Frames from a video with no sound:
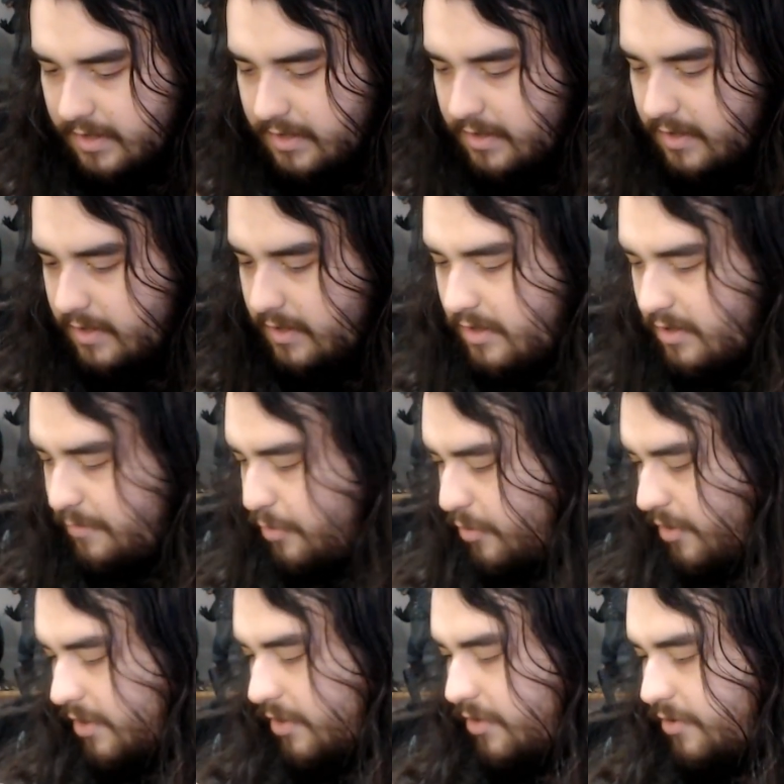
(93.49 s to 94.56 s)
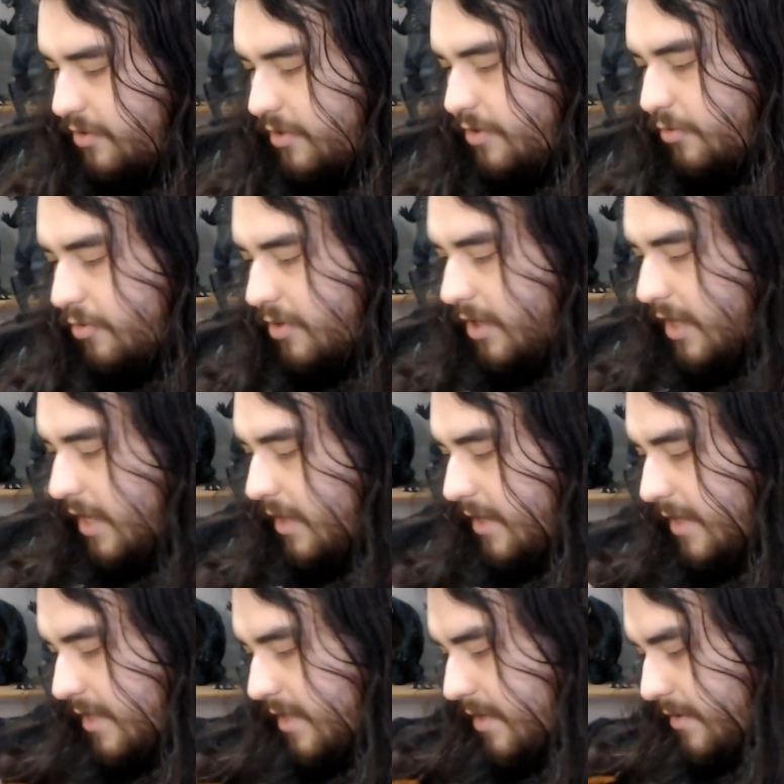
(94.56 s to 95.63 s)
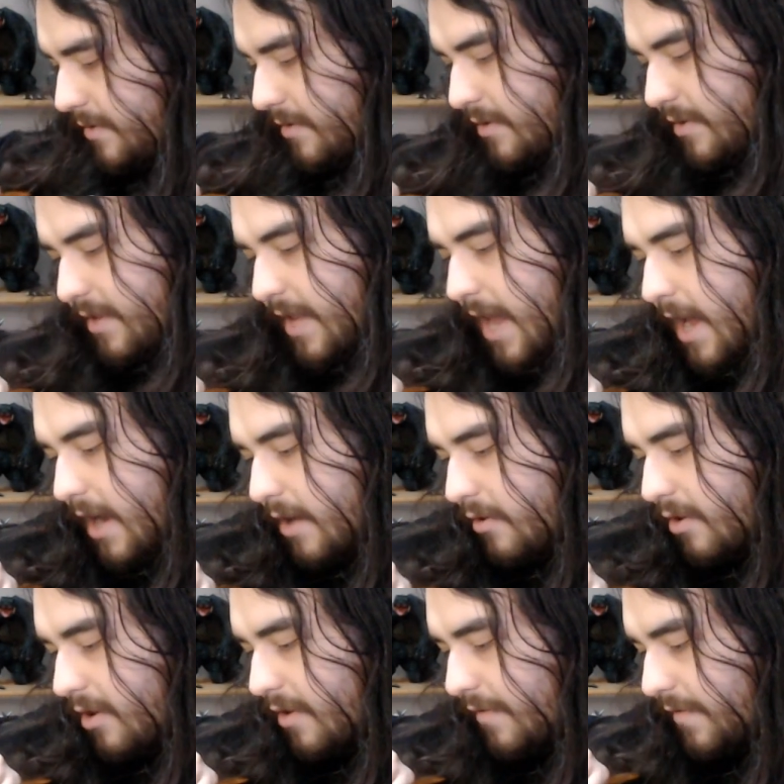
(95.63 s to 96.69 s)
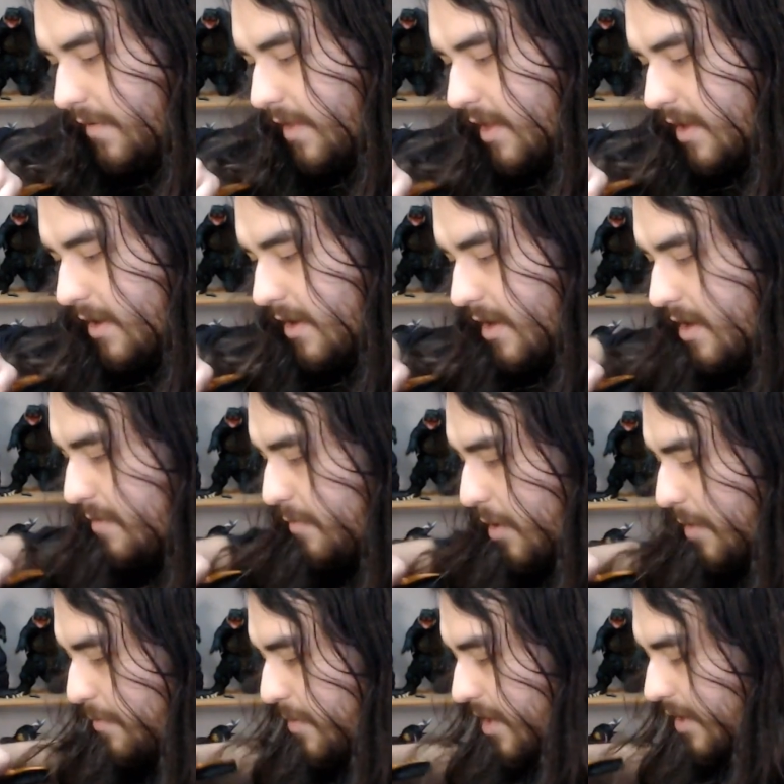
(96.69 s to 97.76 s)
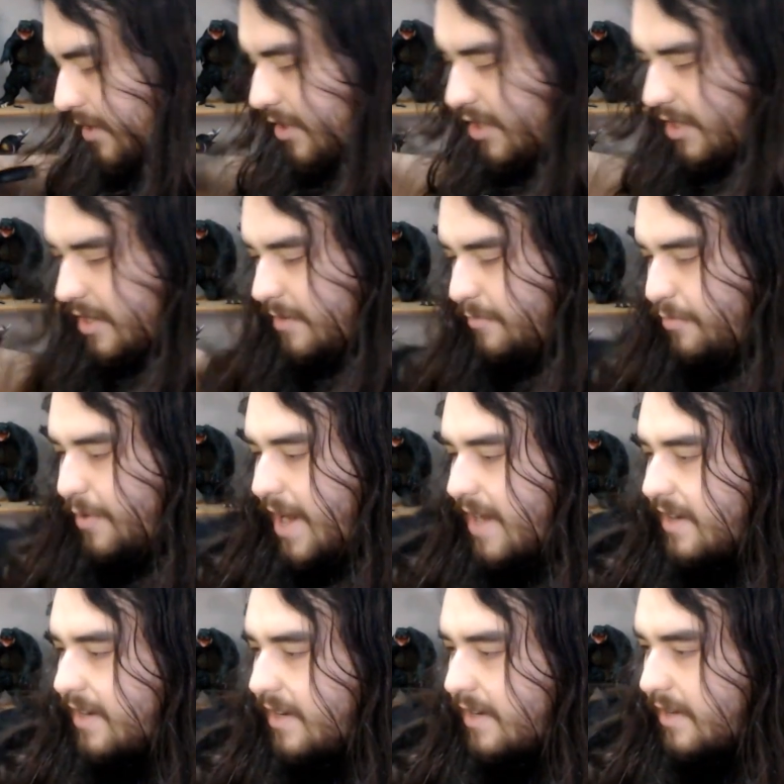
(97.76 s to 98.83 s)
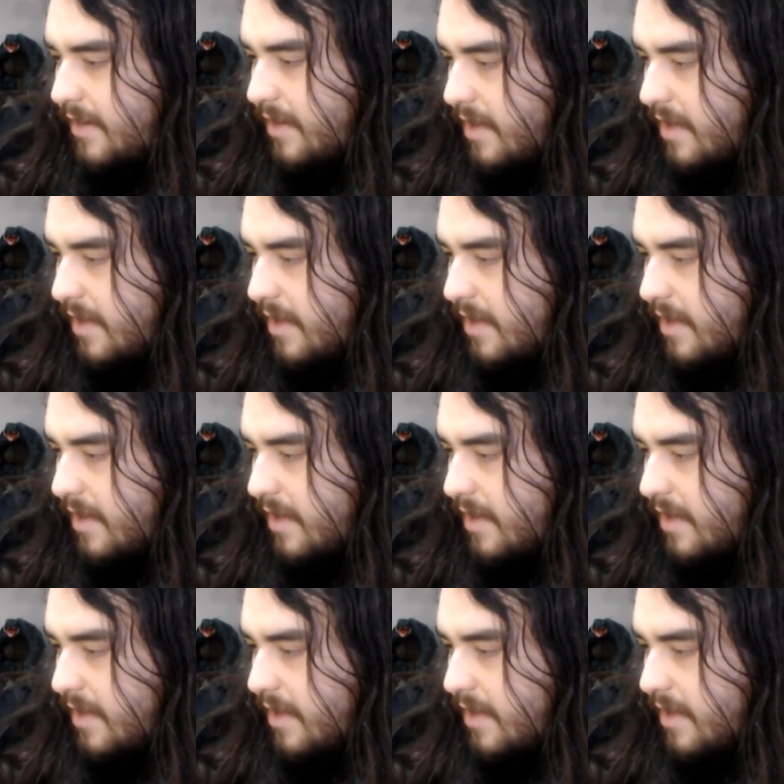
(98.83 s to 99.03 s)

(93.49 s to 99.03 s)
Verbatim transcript: no point dawdling, let's tear off the Popculcha branded